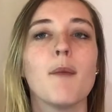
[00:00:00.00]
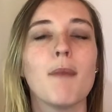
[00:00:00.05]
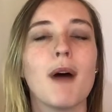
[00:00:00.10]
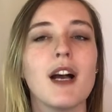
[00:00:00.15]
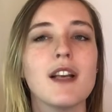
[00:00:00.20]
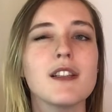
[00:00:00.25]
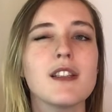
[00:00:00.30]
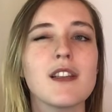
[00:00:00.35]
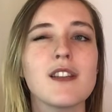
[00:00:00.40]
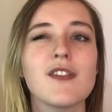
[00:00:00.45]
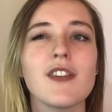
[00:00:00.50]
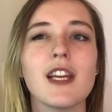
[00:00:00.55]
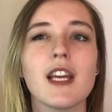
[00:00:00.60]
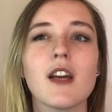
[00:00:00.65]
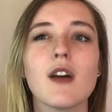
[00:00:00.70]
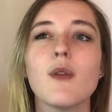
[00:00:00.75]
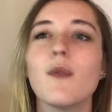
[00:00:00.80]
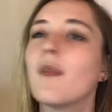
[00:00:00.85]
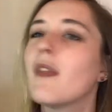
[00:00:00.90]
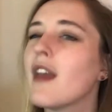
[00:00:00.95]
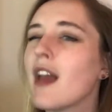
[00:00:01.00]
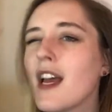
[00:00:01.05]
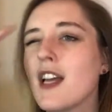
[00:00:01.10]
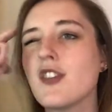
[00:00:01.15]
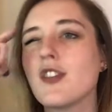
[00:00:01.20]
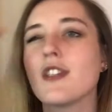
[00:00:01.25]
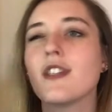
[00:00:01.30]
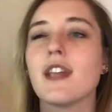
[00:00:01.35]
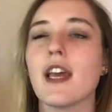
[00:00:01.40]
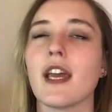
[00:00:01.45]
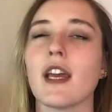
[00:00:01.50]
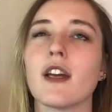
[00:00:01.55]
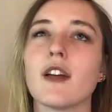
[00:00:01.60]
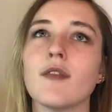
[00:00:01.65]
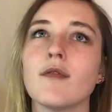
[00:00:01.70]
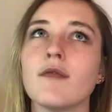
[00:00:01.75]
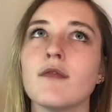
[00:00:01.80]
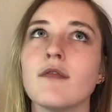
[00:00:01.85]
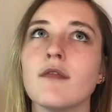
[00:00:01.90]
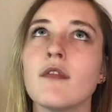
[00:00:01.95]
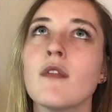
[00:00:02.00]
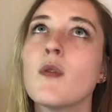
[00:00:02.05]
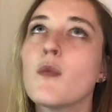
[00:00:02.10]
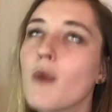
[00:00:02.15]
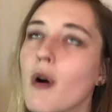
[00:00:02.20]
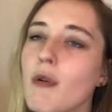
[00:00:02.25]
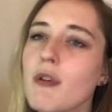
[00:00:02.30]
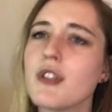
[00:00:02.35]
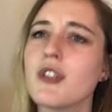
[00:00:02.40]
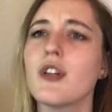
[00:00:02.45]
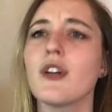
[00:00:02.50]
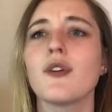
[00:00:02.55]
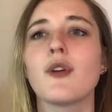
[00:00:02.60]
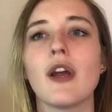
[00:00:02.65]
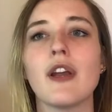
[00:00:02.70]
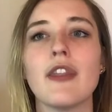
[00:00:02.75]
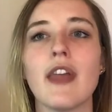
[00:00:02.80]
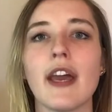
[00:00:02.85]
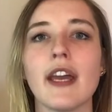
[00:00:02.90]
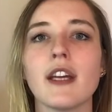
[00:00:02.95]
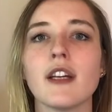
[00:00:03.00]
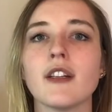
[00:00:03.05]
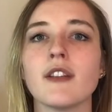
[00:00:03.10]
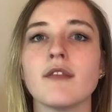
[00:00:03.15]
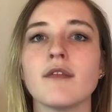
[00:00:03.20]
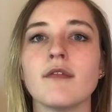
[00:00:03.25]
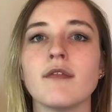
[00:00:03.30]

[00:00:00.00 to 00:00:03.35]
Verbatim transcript: Pause this video and just think. What was third grade like?